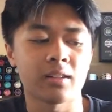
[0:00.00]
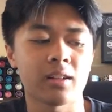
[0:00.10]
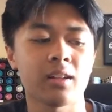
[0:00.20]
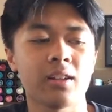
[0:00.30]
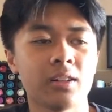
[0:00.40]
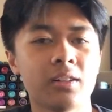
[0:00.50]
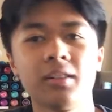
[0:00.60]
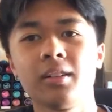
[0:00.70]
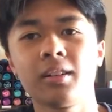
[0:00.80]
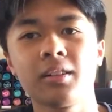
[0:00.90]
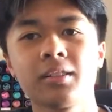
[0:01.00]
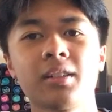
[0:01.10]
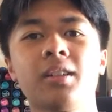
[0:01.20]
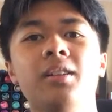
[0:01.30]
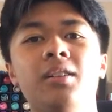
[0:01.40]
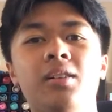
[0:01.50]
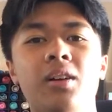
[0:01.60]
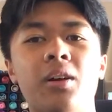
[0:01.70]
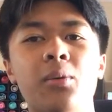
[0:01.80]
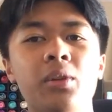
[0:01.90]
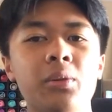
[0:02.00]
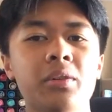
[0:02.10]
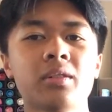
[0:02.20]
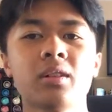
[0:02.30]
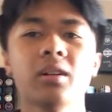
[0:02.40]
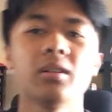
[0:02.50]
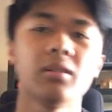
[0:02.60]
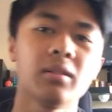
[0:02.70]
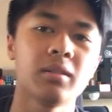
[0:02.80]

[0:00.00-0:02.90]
thank you. And I was like, I really want to try it.